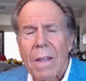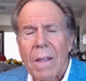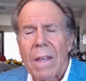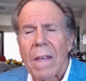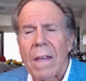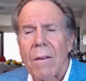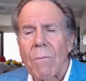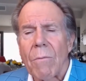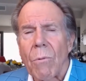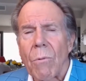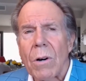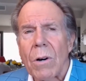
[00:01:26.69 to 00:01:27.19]

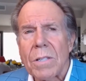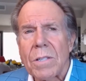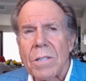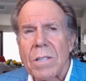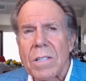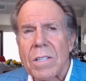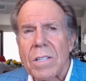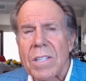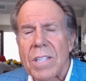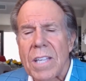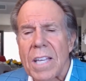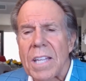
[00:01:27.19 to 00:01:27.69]
It was
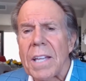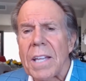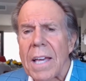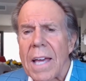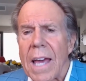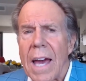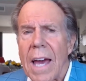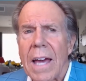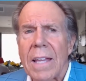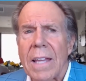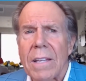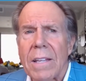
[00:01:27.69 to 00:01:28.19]
a
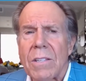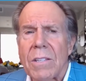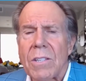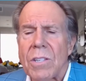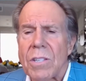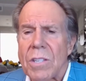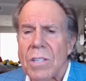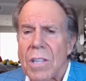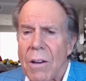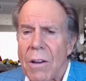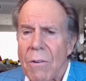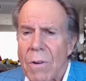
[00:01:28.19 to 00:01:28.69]
syndicated
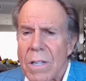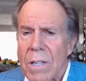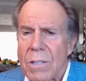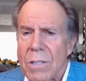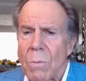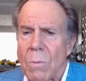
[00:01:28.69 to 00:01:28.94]
series.